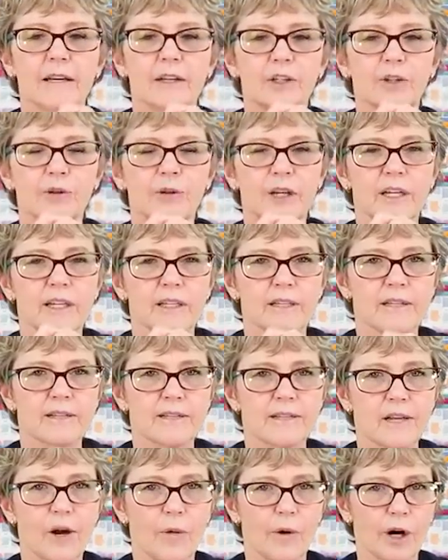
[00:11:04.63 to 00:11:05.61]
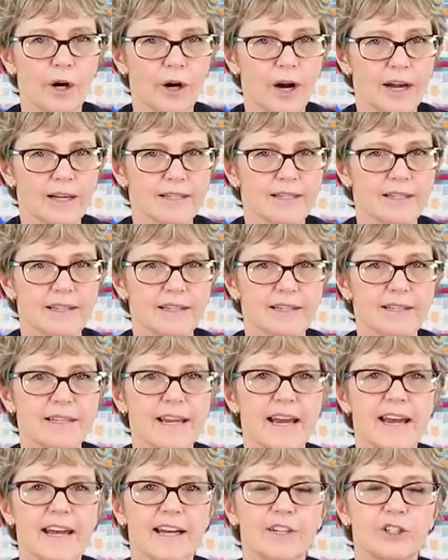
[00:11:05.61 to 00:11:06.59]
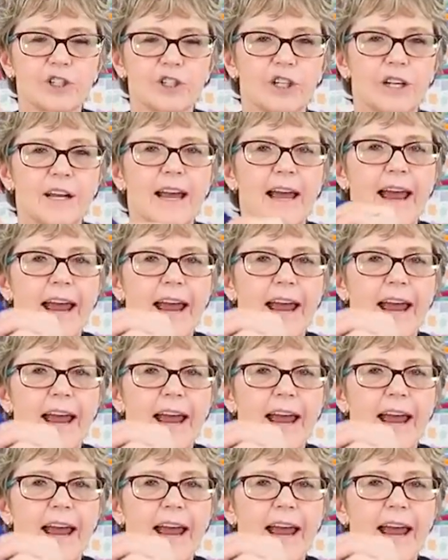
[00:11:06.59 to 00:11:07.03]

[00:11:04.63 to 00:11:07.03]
you can sew across this edge